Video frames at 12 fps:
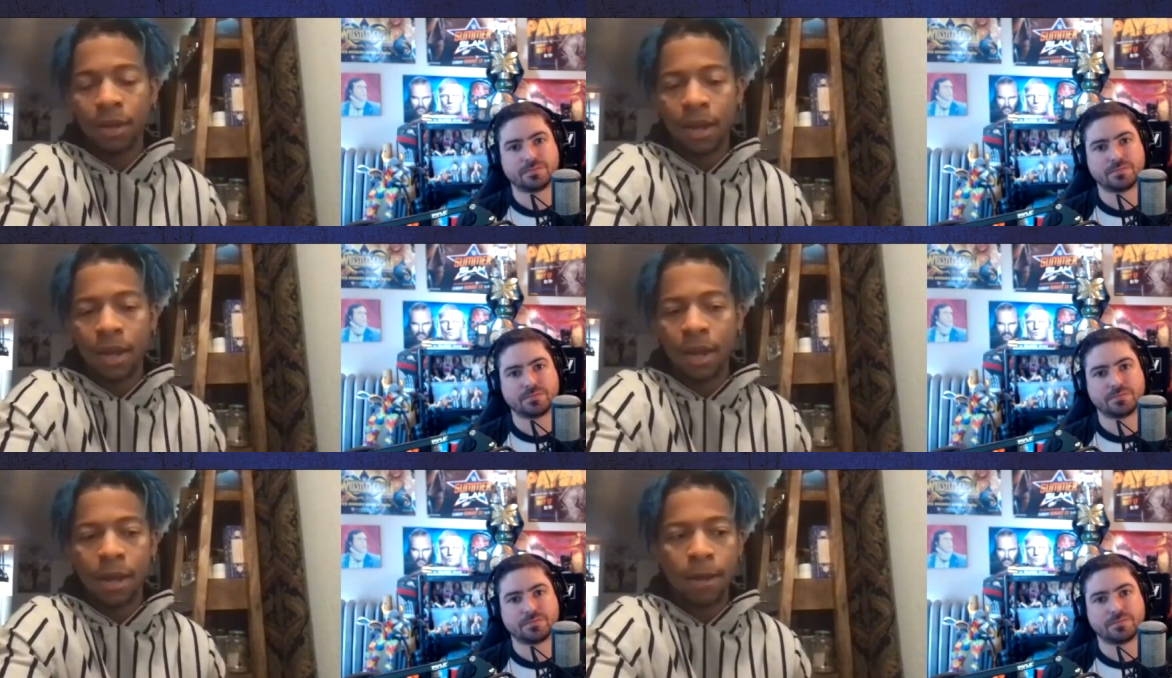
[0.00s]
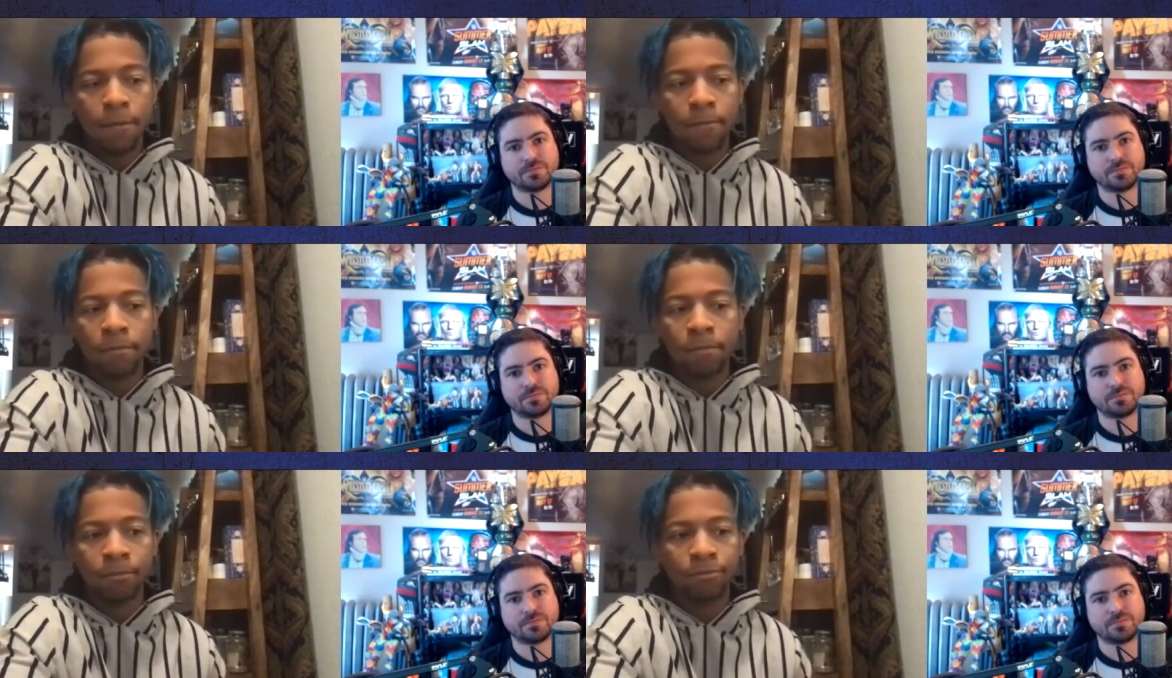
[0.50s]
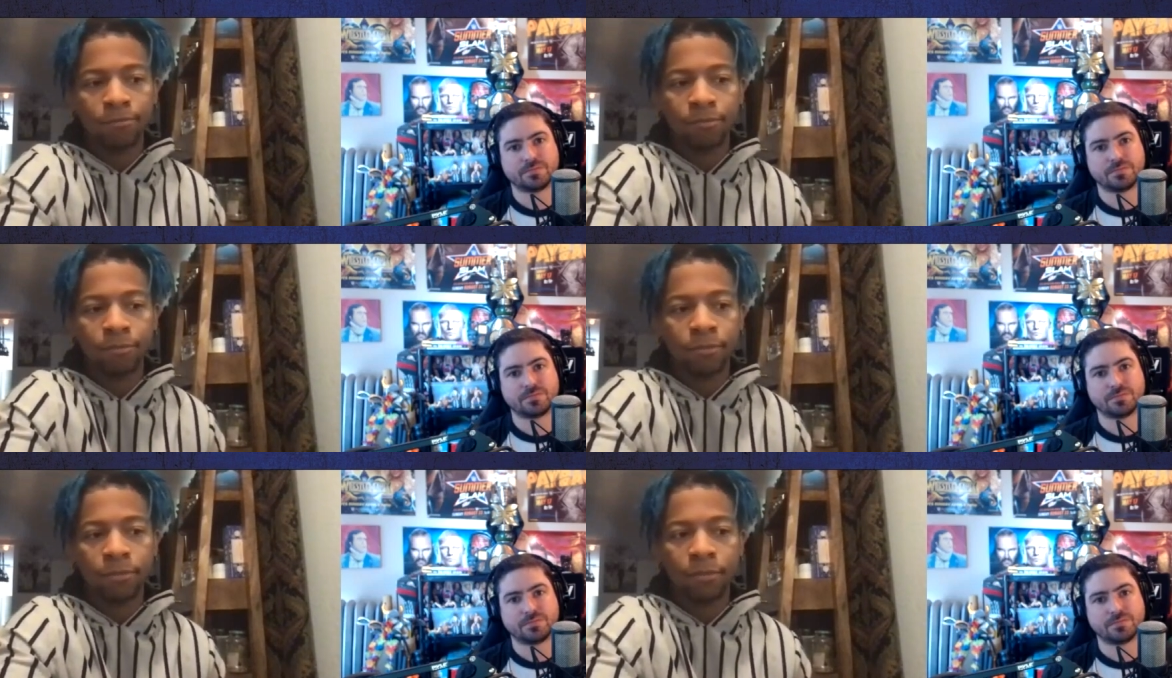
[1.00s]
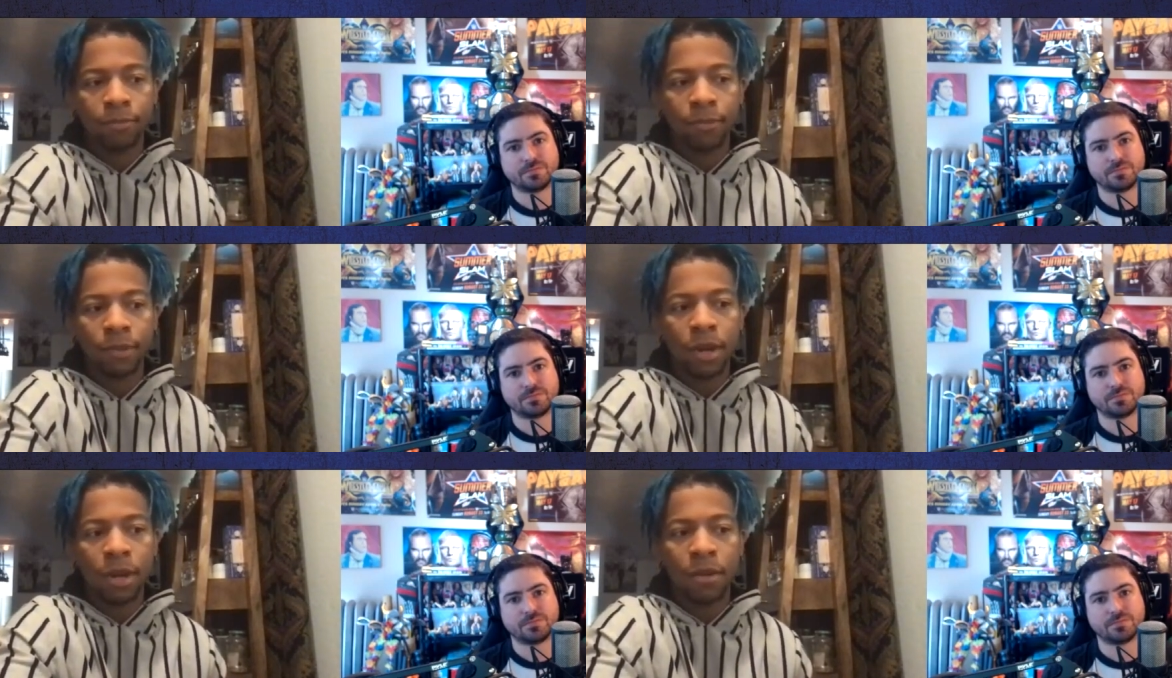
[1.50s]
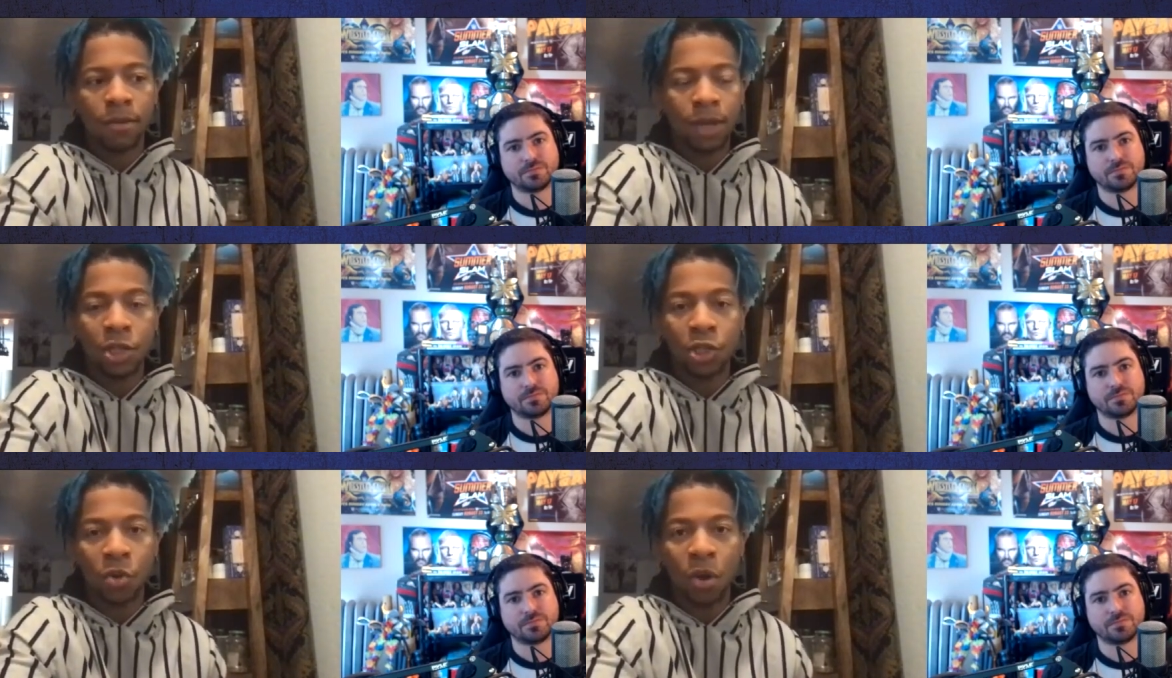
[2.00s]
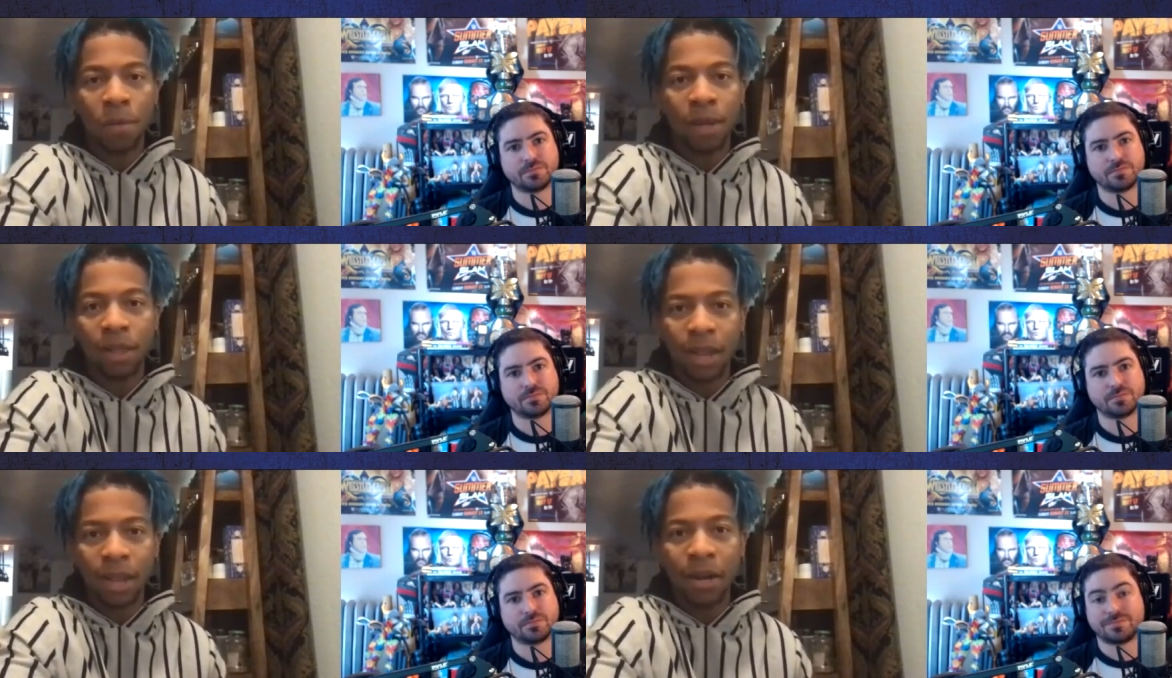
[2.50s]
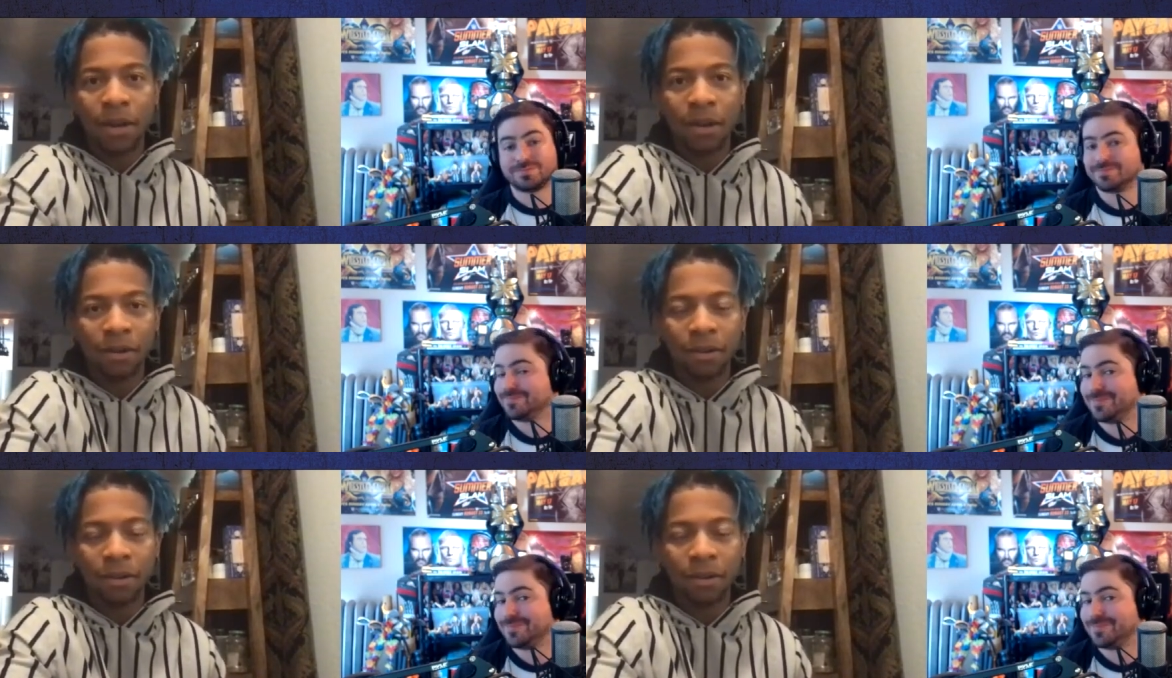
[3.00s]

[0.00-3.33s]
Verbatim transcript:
Speaker 1: um, you know, enjoyment there